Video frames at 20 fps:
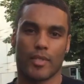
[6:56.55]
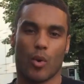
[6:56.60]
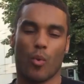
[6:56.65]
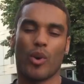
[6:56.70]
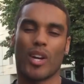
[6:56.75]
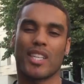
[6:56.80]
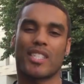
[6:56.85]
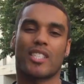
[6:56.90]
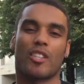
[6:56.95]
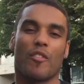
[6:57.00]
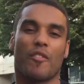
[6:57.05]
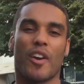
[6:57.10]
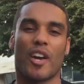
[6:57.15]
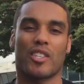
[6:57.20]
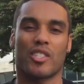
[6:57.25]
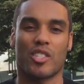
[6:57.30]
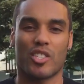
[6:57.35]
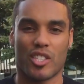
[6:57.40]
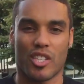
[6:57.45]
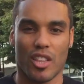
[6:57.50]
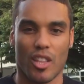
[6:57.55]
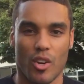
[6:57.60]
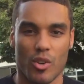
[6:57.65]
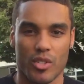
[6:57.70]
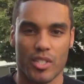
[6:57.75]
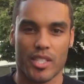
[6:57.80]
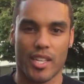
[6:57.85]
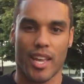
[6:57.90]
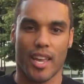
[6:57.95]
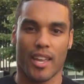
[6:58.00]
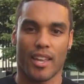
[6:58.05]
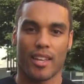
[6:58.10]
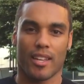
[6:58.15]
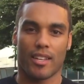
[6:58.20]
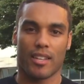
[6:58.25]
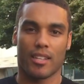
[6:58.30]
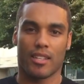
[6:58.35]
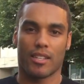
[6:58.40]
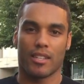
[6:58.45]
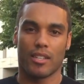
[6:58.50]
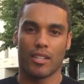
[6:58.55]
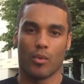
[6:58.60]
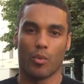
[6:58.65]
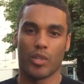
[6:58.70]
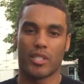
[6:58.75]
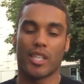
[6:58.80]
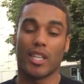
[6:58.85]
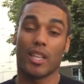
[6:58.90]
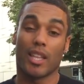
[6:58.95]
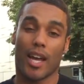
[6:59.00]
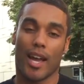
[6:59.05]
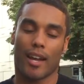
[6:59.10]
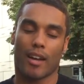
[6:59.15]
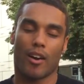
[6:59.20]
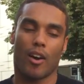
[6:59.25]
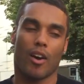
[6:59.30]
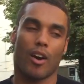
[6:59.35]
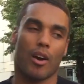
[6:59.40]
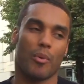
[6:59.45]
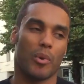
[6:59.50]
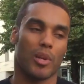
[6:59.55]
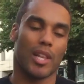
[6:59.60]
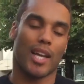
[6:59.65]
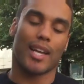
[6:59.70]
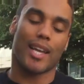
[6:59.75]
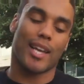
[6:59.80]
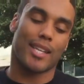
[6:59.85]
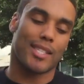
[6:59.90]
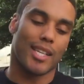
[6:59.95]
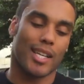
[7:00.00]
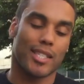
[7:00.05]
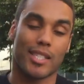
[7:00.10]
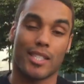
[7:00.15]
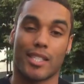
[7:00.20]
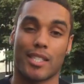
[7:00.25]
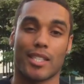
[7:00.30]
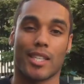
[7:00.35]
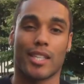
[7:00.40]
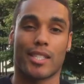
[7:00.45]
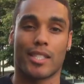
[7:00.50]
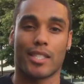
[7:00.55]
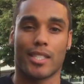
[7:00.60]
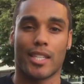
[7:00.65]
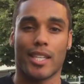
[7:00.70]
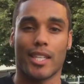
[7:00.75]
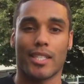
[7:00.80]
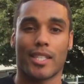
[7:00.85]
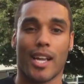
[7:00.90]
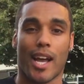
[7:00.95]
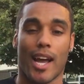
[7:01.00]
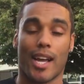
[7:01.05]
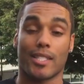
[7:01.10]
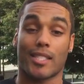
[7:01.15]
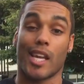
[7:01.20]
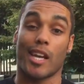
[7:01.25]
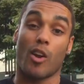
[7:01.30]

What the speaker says: What did Sylvester Stallone say? Was he like, oh, well, I guess I should just listen to these guys.